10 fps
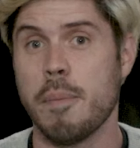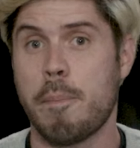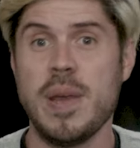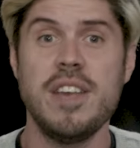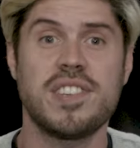
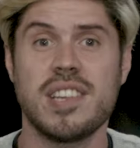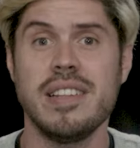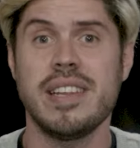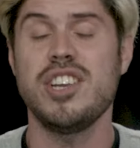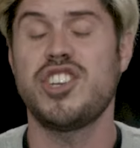that Beef
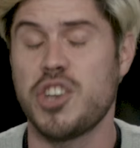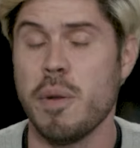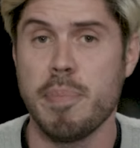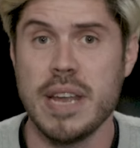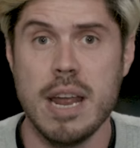Sunday
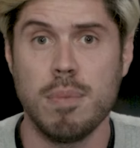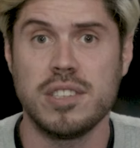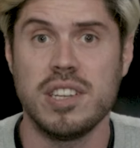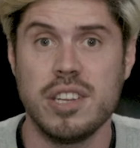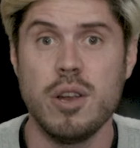shouldn't be able
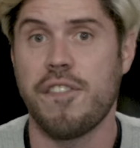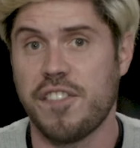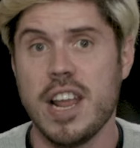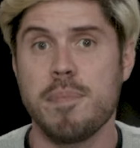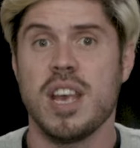to do.
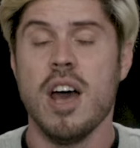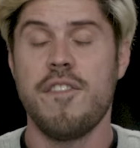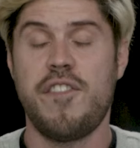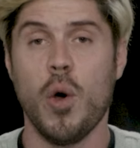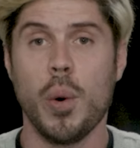Flips,
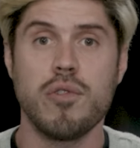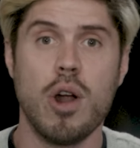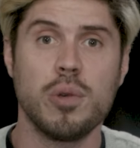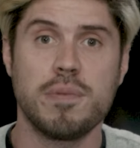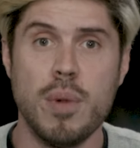forward
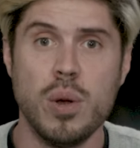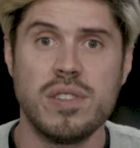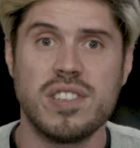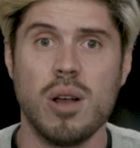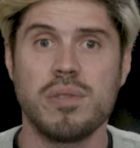rolls,
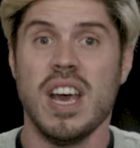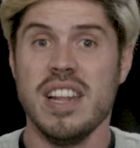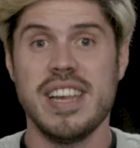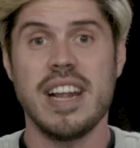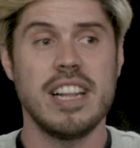moonsaults,
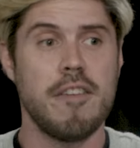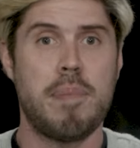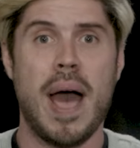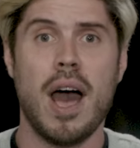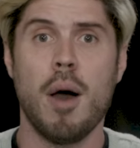deadlift
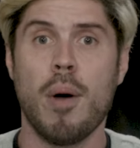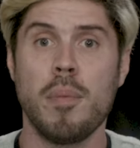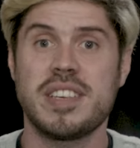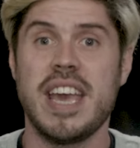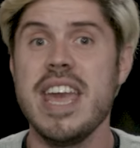power
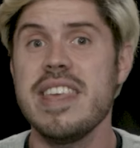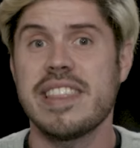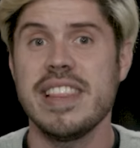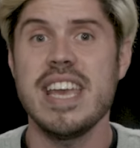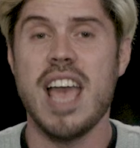bombs. Keith
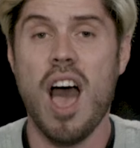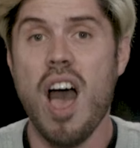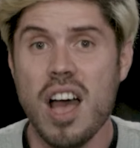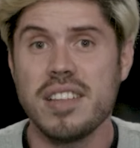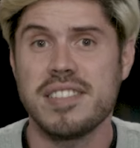Lee
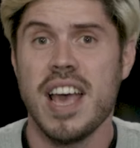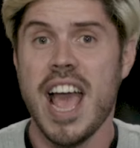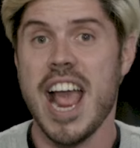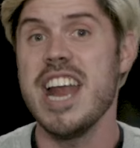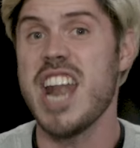hurts
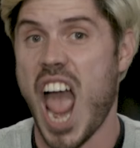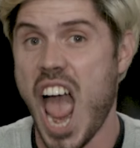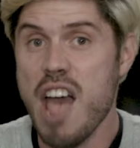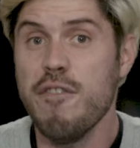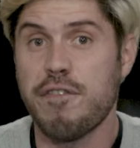in
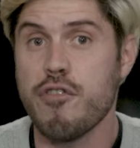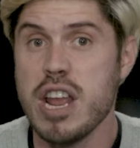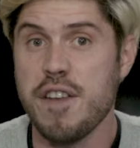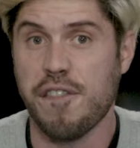every